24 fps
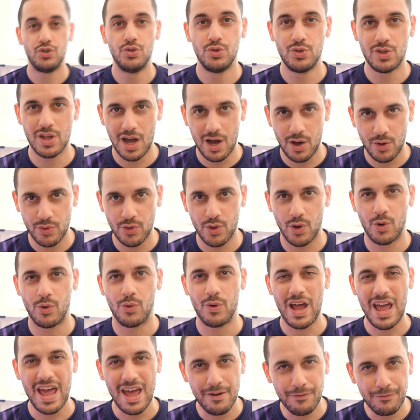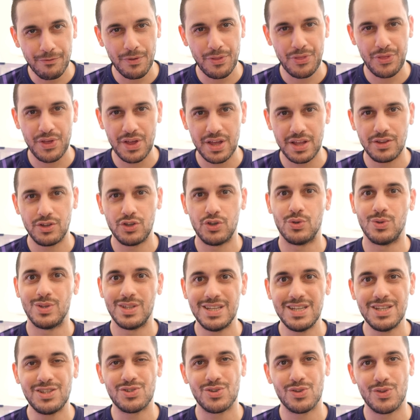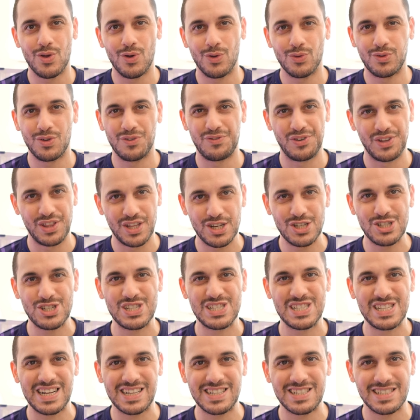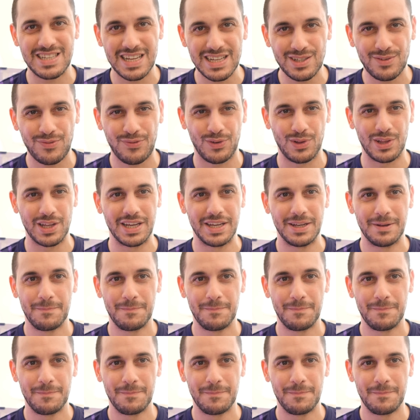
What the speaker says: You now know everything you need to know to finish successfully.